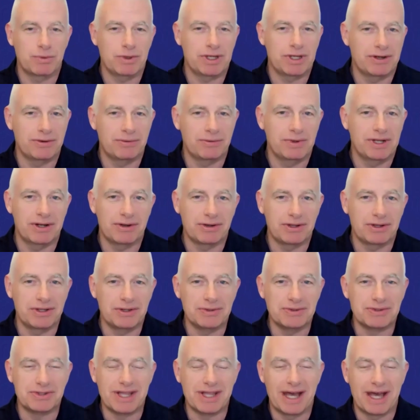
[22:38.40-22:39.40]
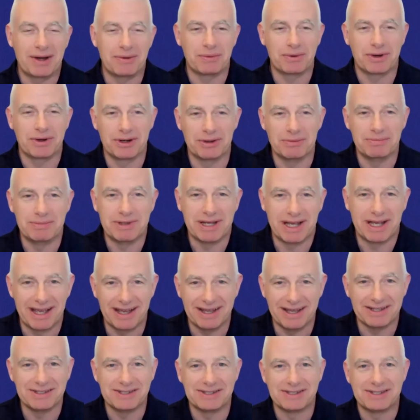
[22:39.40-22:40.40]
We don't use that word
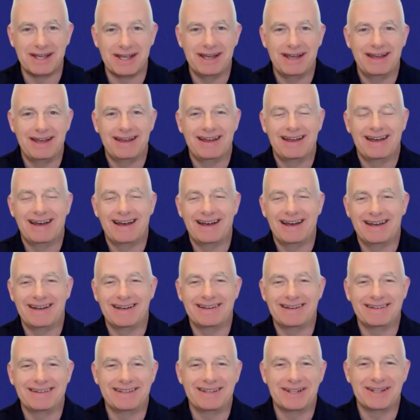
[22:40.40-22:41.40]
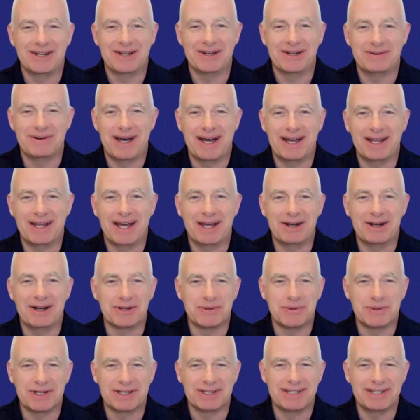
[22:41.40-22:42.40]
because I
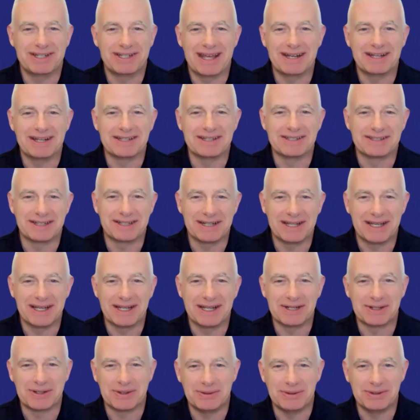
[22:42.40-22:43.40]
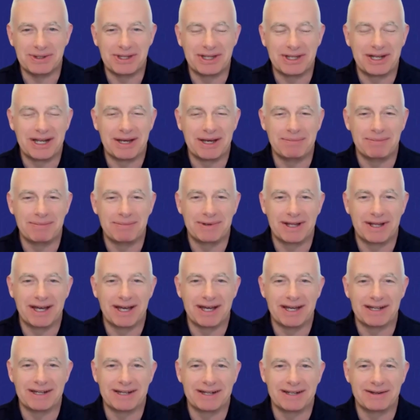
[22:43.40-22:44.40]
don't go into the dentist and get told that I'm
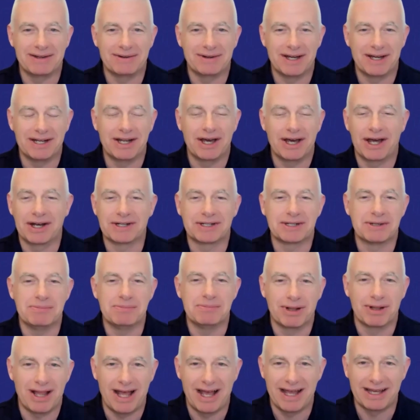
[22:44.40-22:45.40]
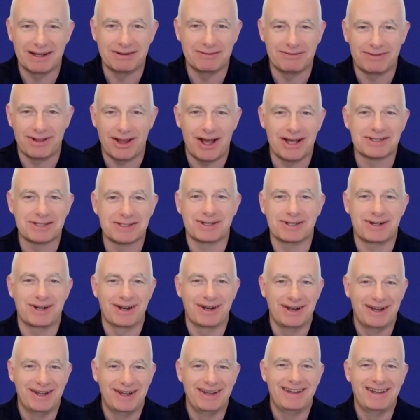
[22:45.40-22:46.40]
a non-compliant
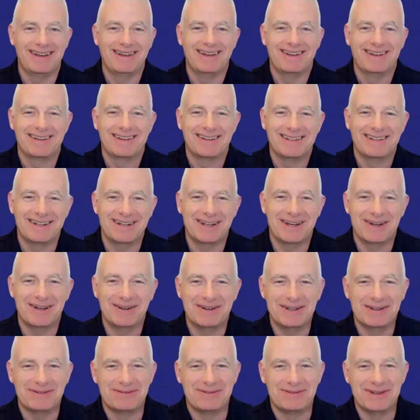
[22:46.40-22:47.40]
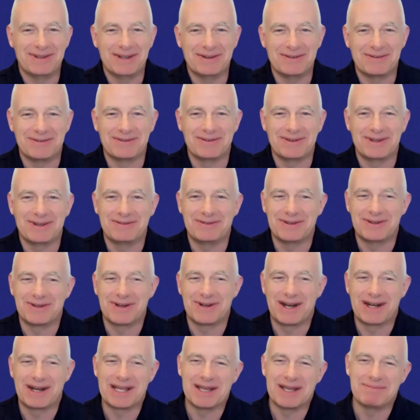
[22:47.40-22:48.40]
flosser. If you're
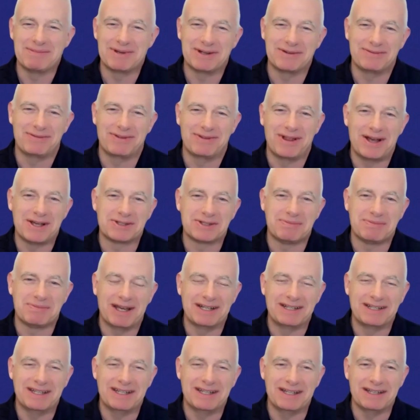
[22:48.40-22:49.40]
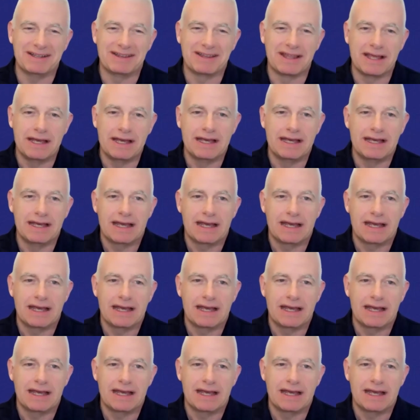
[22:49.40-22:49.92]
trying to get me to floss my teeth,